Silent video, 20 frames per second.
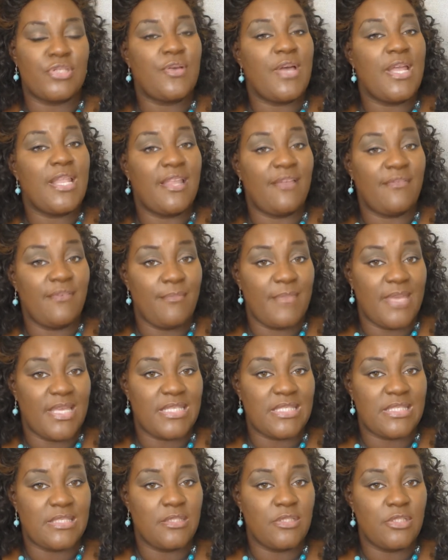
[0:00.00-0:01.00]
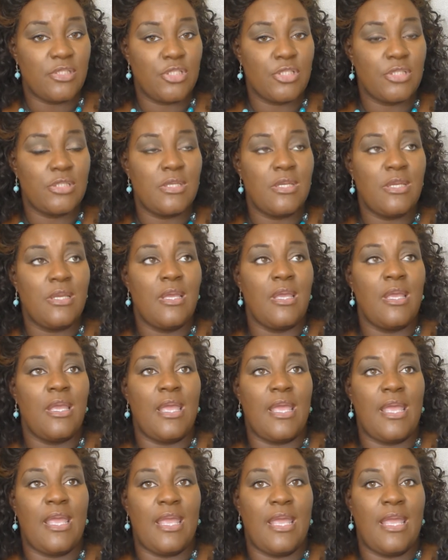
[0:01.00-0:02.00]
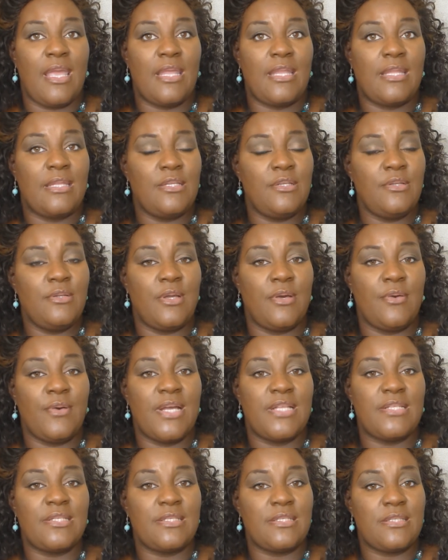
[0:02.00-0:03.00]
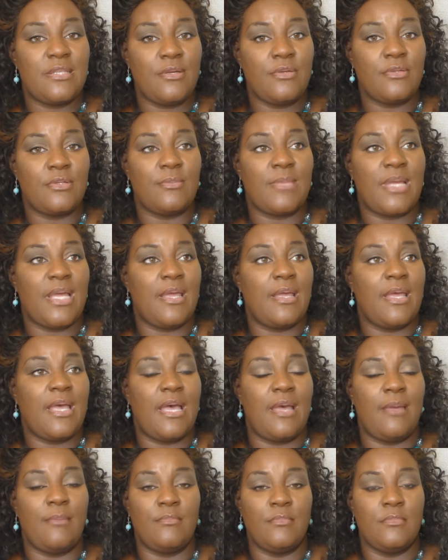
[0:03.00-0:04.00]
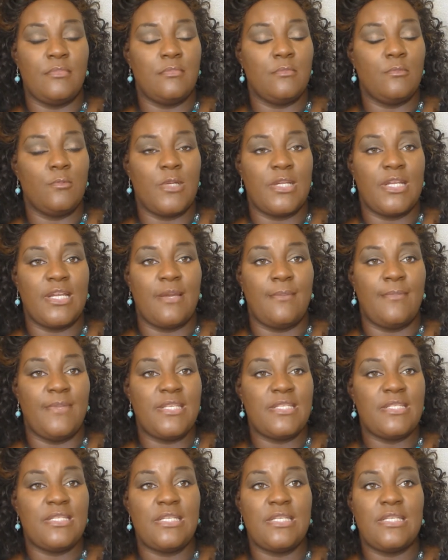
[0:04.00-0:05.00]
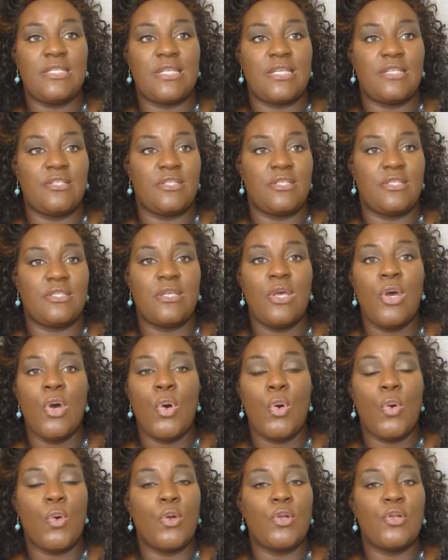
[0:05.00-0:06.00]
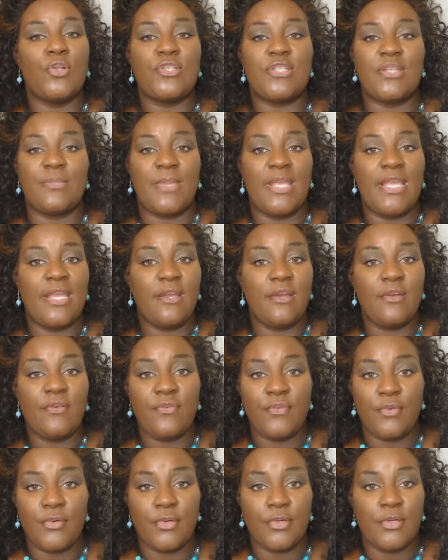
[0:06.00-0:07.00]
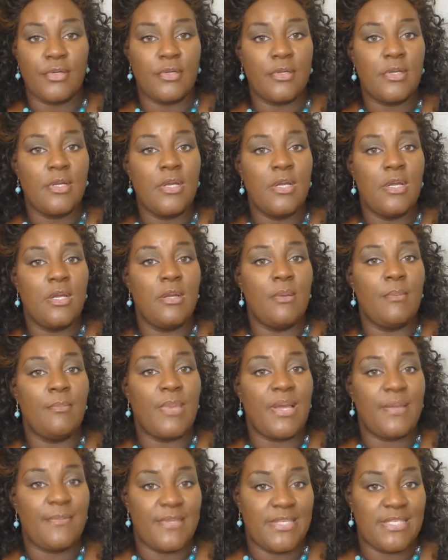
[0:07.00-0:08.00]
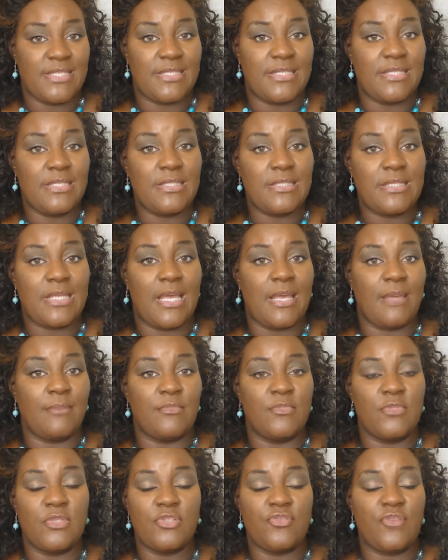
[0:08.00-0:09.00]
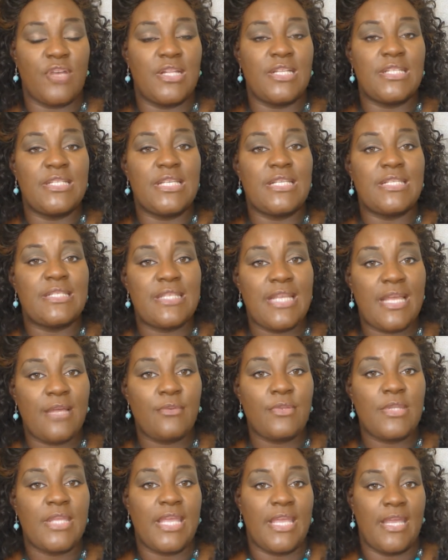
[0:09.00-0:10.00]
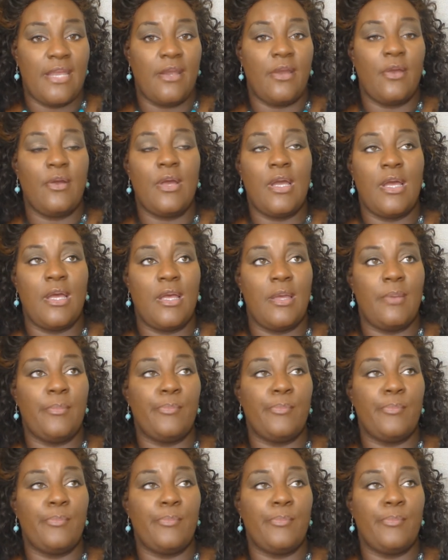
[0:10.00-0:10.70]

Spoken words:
So I left a message, and you know, I just told them I'm running a business. I just ordered some hair for my business. I'm trying to test out the hair.